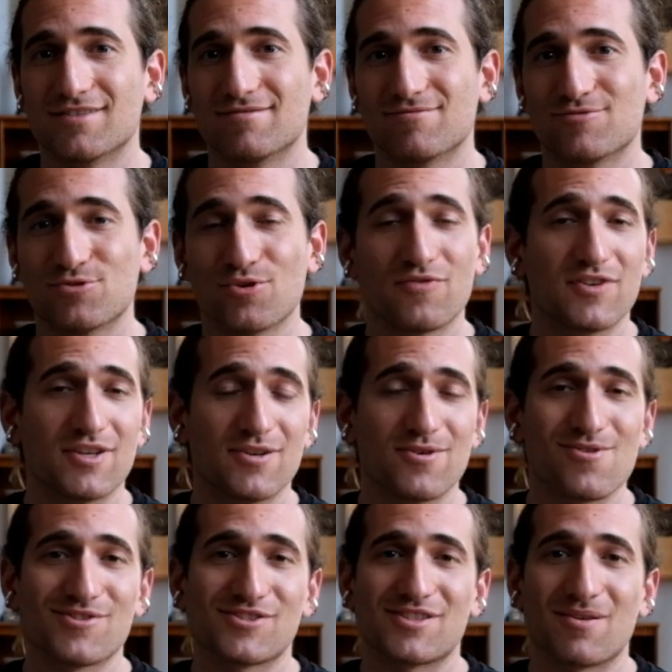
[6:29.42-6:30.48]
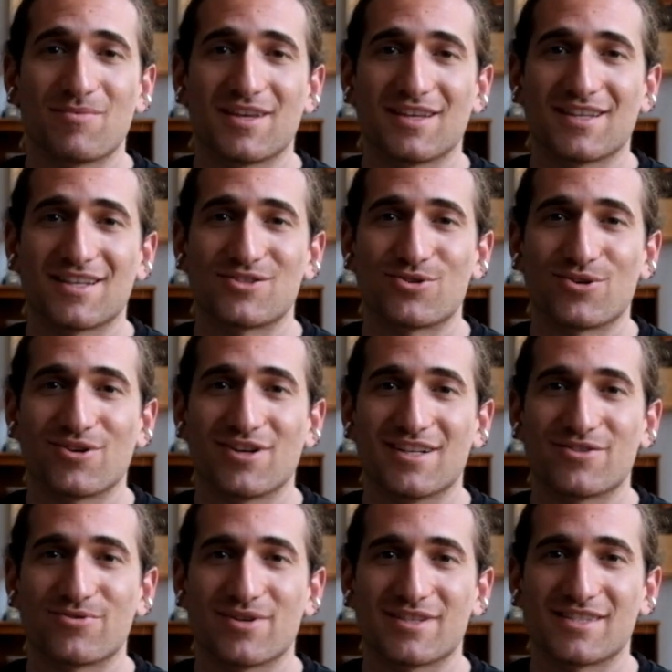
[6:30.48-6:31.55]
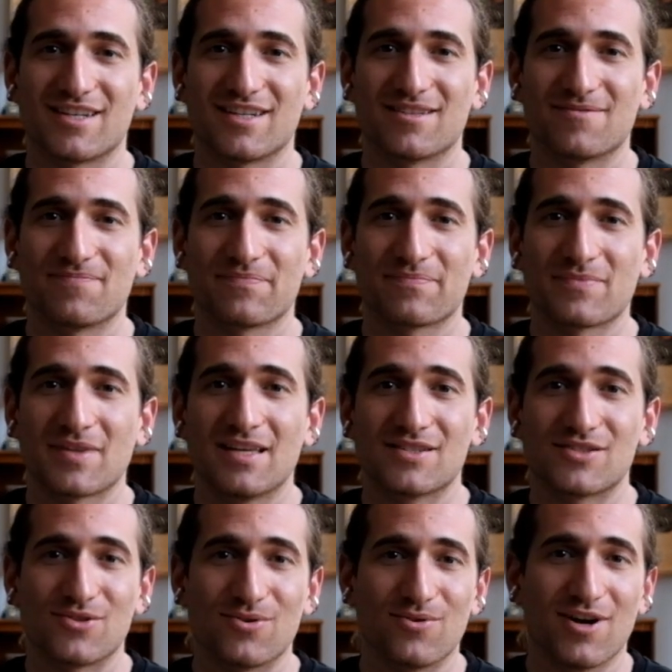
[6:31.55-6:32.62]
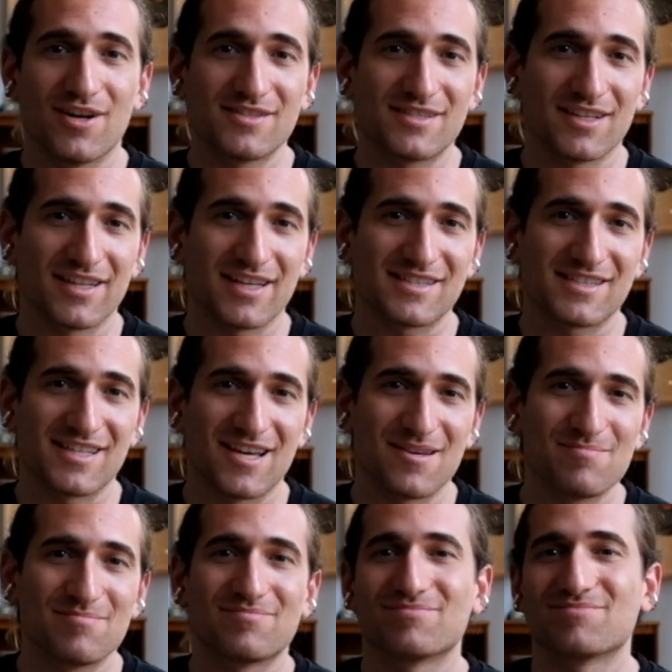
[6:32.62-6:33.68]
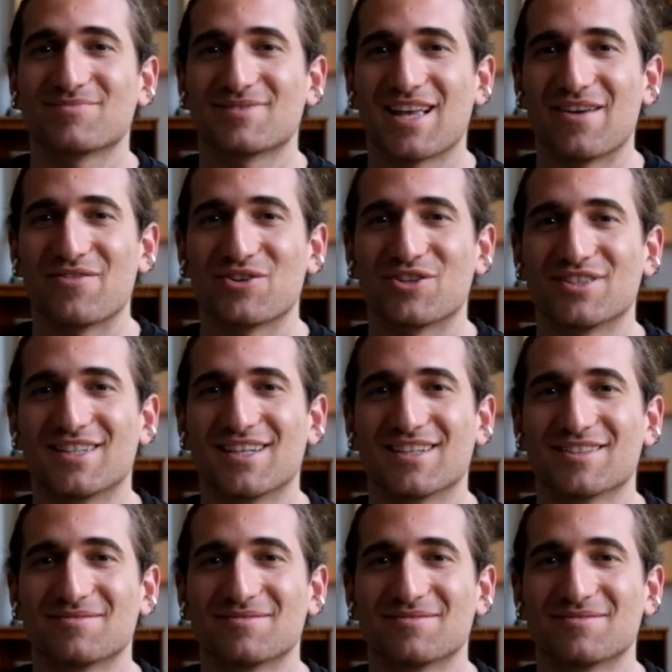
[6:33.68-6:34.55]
do a video on something that you're interested in. So until next time, have a good day.